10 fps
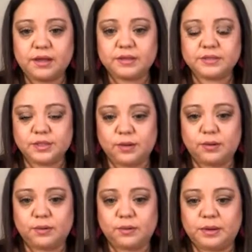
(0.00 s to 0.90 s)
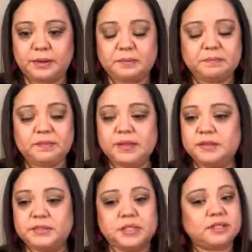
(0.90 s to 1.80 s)
So the
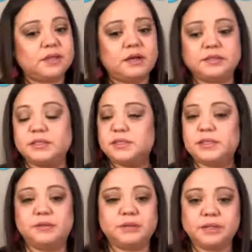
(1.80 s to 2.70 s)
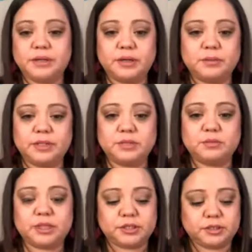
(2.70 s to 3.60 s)
jigsaw just, it was hurting me too
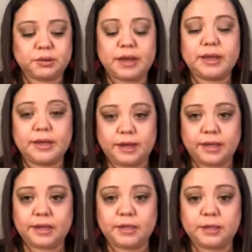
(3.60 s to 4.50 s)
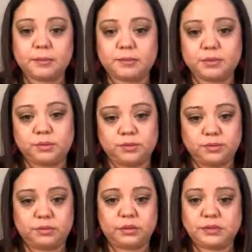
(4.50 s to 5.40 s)
much. So I ended up
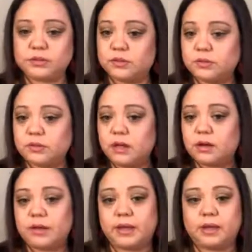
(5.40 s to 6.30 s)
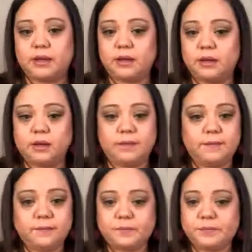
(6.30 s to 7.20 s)
doing the scroll saw, and
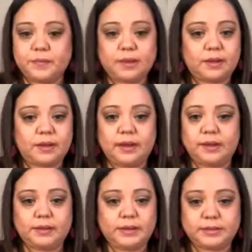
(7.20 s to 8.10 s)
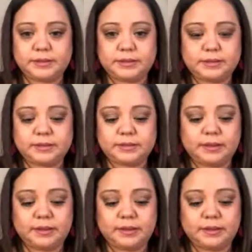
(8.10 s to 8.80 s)
yes, it's